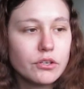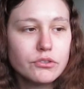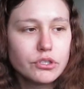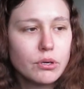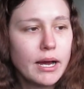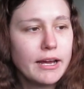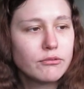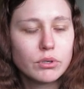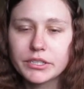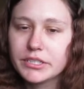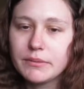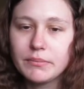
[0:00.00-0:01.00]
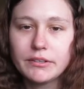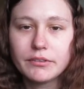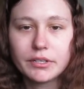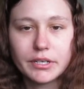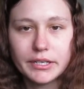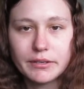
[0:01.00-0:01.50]
So I've worked at Beaver
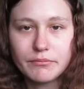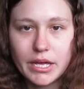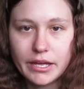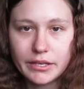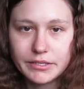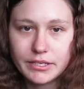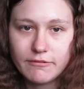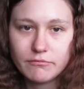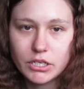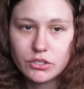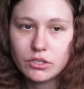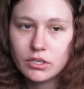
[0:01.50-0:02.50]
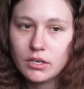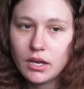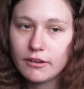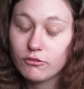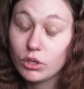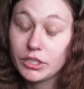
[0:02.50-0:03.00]
Creek and Vail, as I've mentioned.
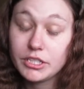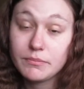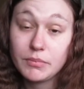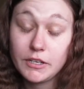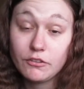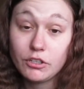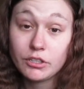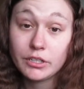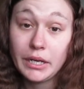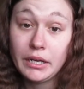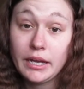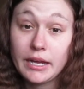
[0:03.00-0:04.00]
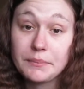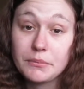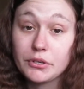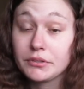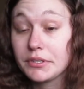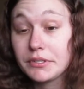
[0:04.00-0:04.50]
I've worked at Beaver Creek in
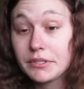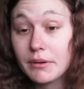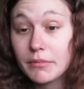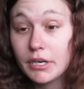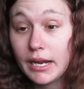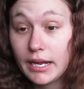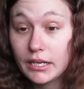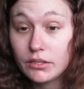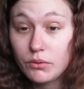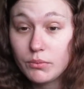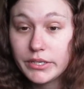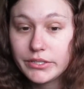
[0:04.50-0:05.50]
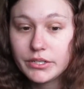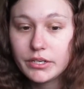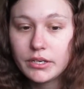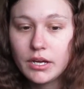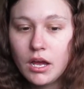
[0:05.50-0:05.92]
both the summer and the winter.